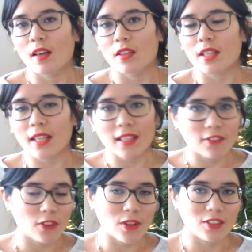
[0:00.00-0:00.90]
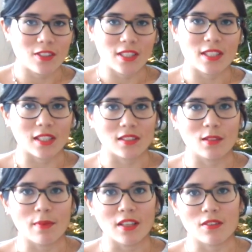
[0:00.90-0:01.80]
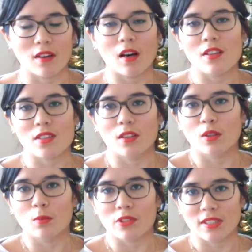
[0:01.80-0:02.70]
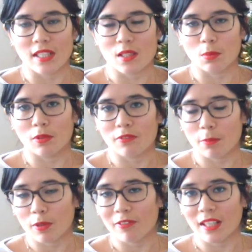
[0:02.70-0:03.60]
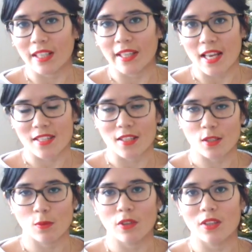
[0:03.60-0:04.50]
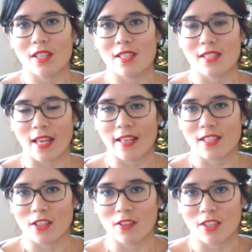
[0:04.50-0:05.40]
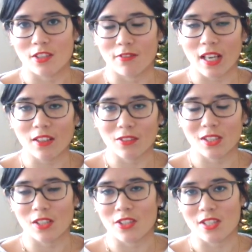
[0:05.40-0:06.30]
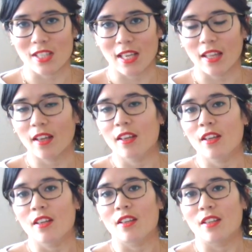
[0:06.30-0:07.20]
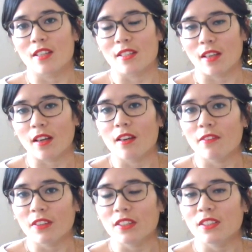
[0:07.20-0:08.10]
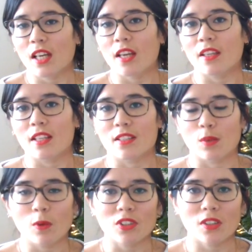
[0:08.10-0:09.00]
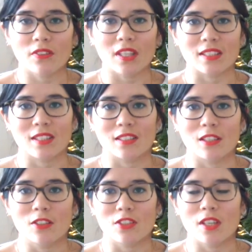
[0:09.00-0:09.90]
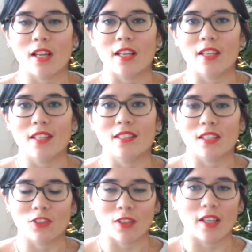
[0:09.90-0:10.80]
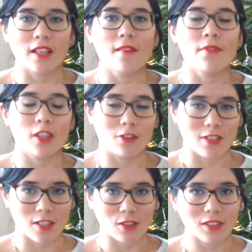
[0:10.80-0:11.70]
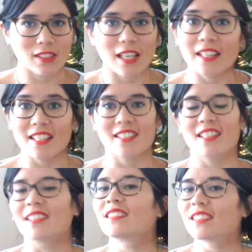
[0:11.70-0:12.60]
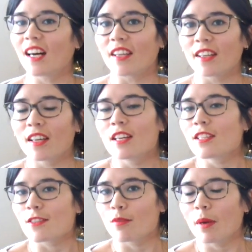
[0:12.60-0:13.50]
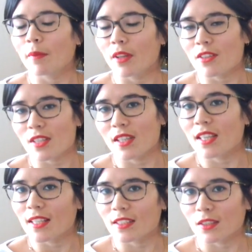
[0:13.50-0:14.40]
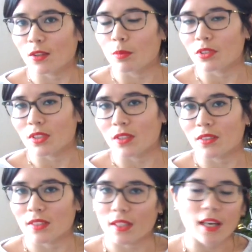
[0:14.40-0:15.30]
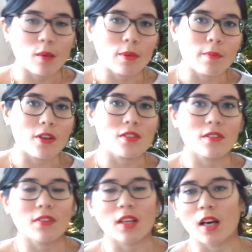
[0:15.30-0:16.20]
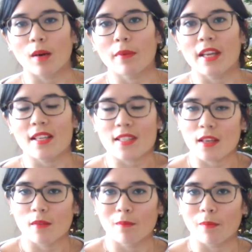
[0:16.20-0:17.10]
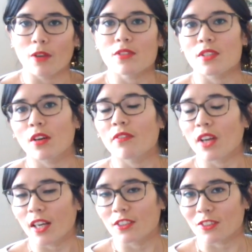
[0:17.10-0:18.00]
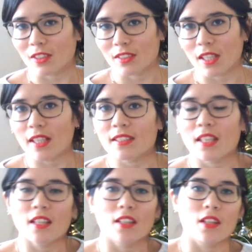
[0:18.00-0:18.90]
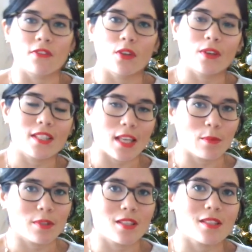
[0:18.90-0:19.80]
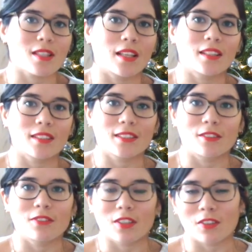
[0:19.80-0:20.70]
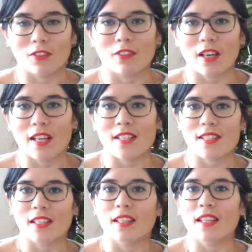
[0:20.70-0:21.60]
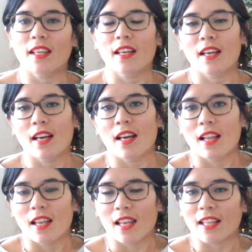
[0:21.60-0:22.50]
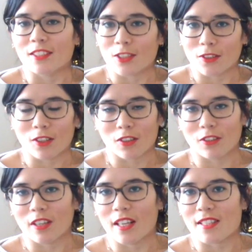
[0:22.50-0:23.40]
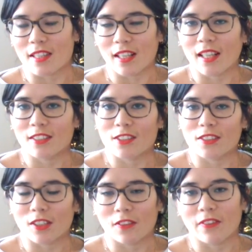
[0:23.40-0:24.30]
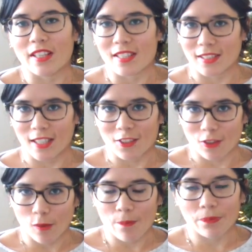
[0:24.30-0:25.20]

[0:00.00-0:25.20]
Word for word: You can add a few extra details to make your answer look more sensible, but really in essence what you need to say is that you need to react your solutions together you need to filter, you need to wash off the excess solution and you need to dry the crystals. And that's it, done. So remember those are the insoluble salts, so that'll be most of the carbonates, most of the hydroxides, the few exceptions like the silver chlorides and the lead 2 chlorides and the lead 2 sulfates, etc.